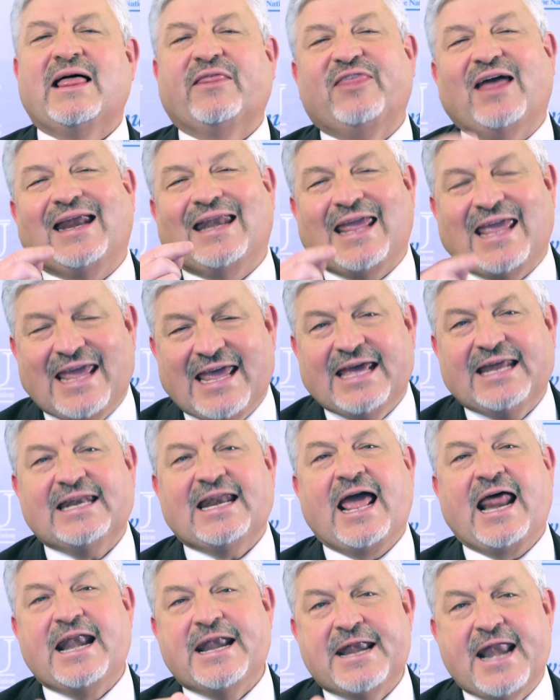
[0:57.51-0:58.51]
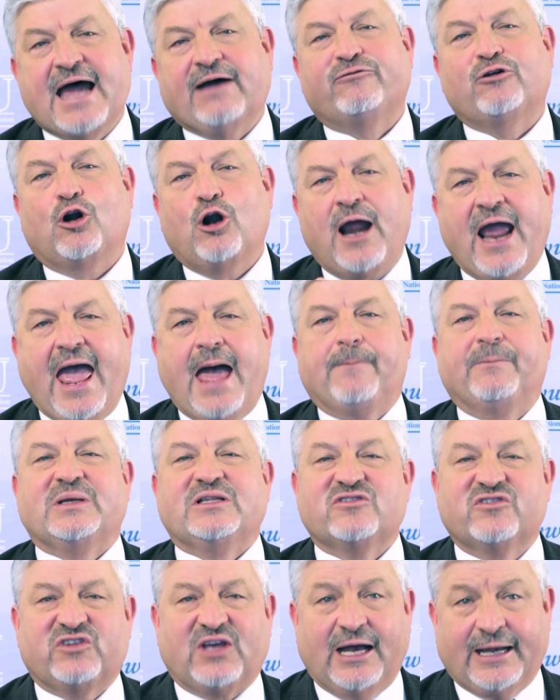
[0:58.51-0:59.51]
that it never
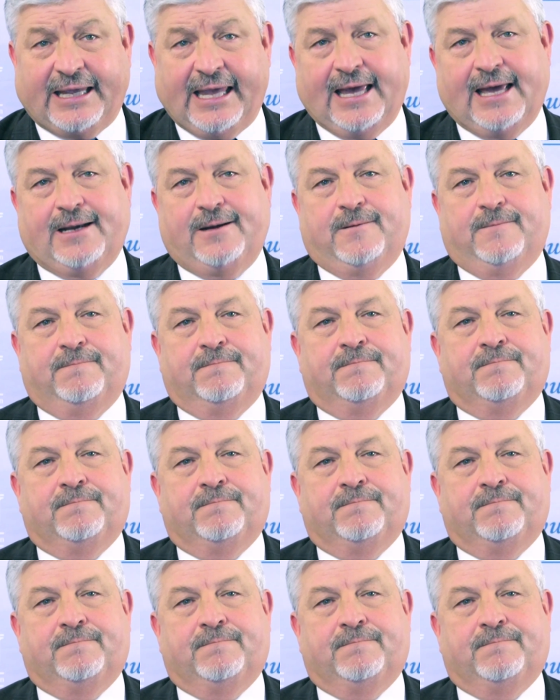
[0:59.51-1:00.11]
happens again.